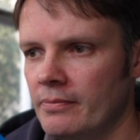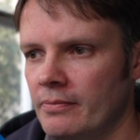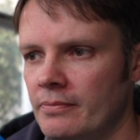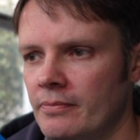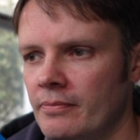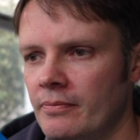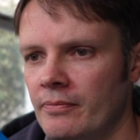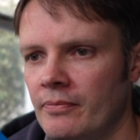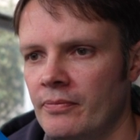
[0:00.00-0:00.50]

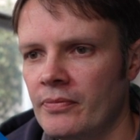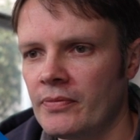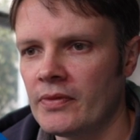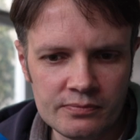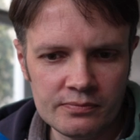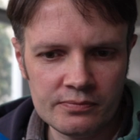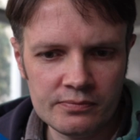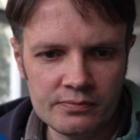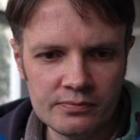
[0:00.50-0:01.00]

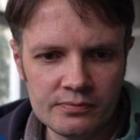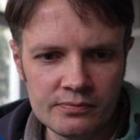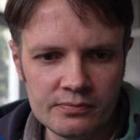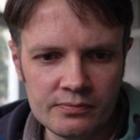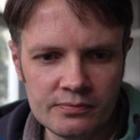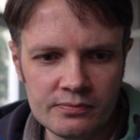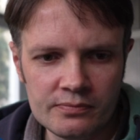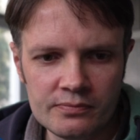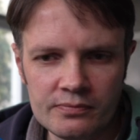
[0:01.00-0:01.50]

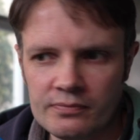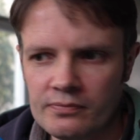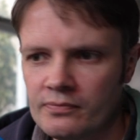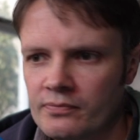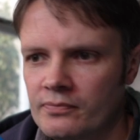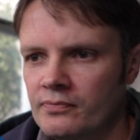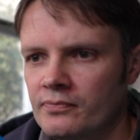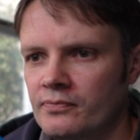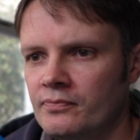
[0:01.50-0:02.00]

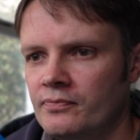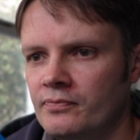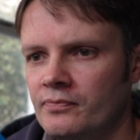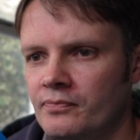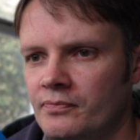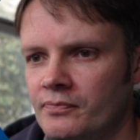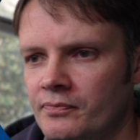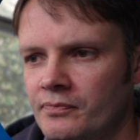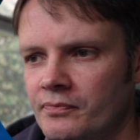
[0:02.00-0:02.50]

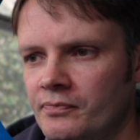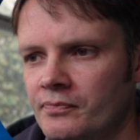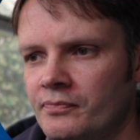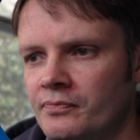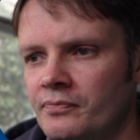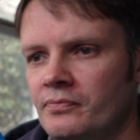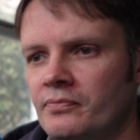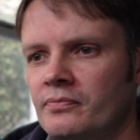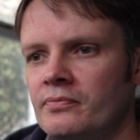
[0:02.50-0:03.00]

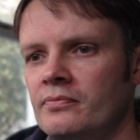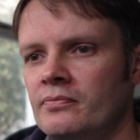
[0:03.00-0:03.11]
(no one is talking)